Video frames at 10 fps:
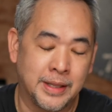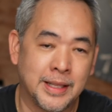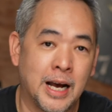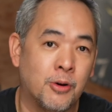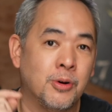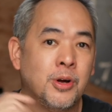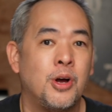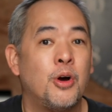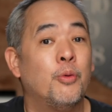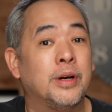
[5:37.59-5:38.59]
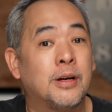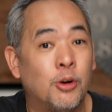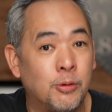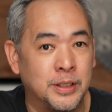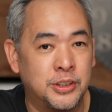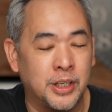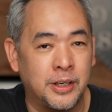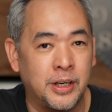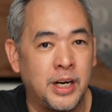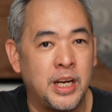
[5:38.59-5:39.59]
But now, with global
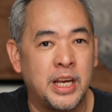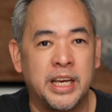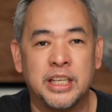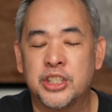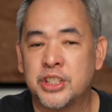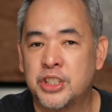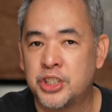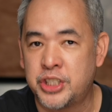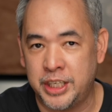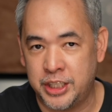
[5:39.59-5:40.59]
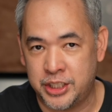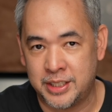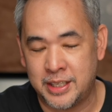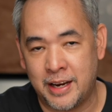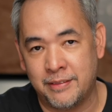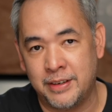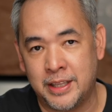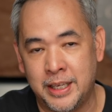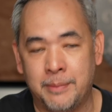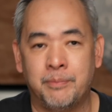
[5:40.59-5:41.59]
shutter, it just changes
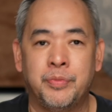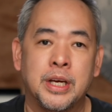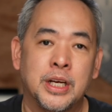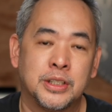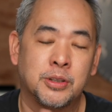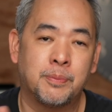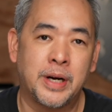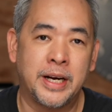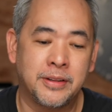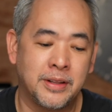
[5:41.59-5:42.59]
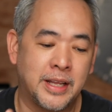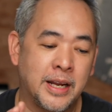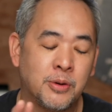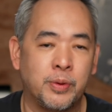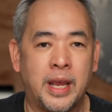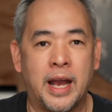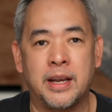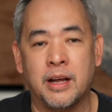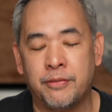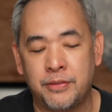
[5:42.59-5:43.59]
everything. So prior to that, we
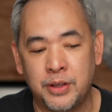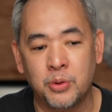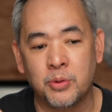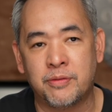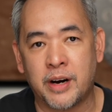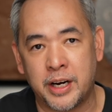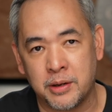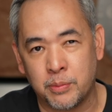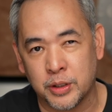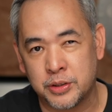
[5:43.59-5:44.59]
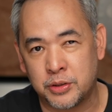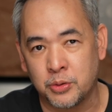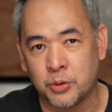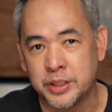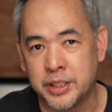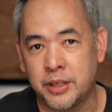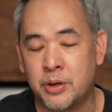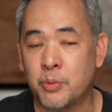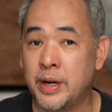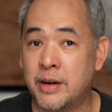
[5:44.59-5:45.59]
had a few variables to
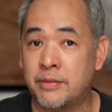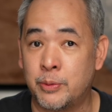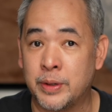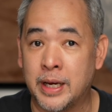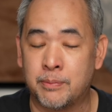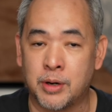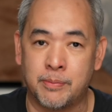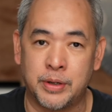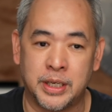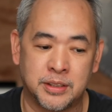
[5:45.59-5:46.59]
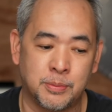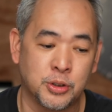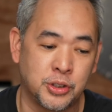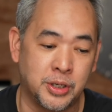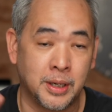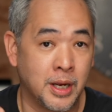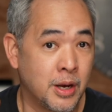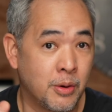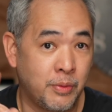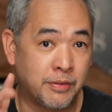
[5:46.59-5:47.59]
consider whenever we get proper exposure.
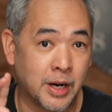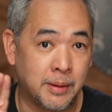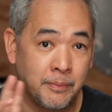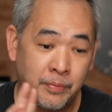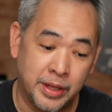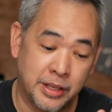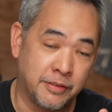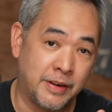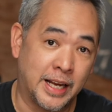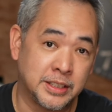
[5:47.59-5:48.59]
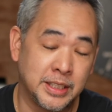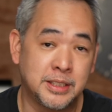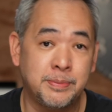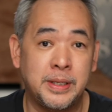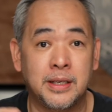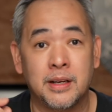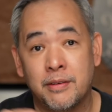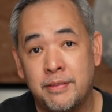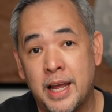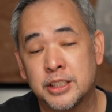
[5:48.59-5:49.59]
We've got your flash sync speed,
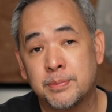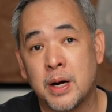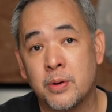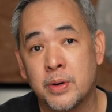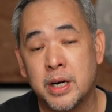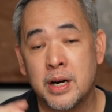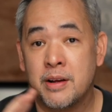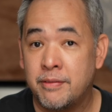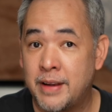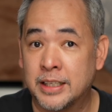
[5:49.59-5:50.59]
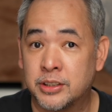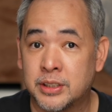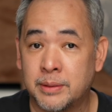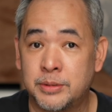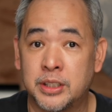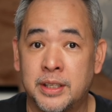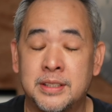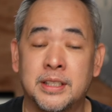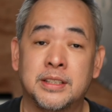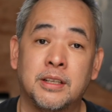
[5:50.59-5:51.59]
flash power, flash to subject
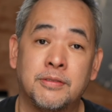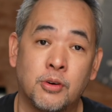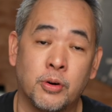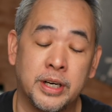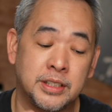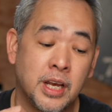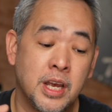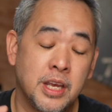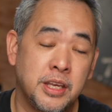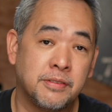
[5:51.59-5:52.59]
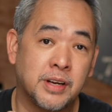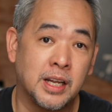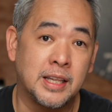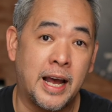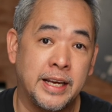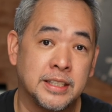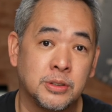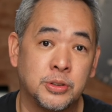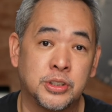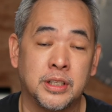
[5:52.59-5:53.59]
distance, and of course, you've got
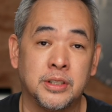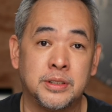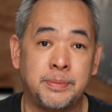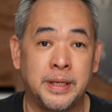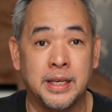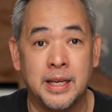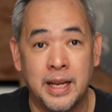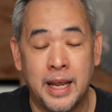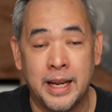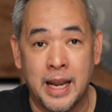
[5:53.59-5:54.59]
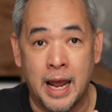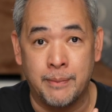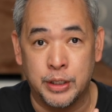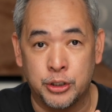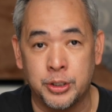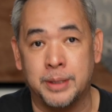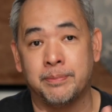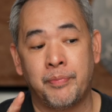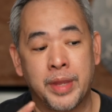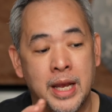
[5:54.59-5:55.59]
ISO, shutter speed, and
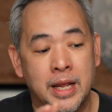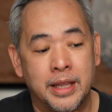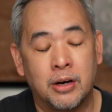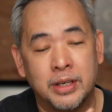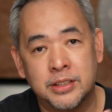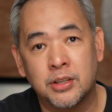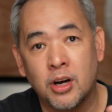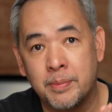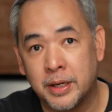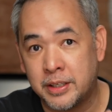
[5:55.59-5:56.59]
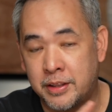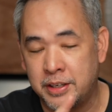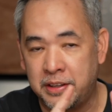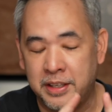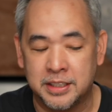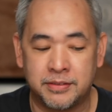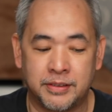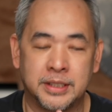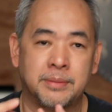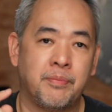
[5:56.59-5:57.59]
aperture. Now let's talk about the three things
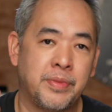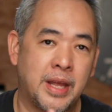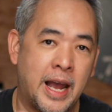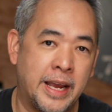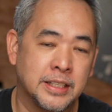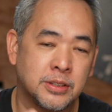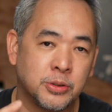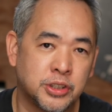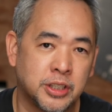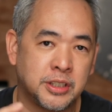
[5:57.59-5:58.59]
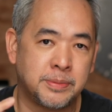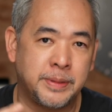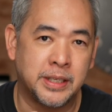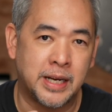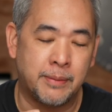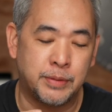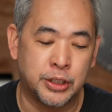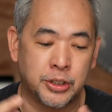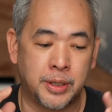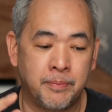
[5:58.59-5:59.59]
first. ISO, shutter speed, and
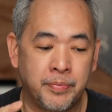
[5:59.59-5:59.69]
aperture.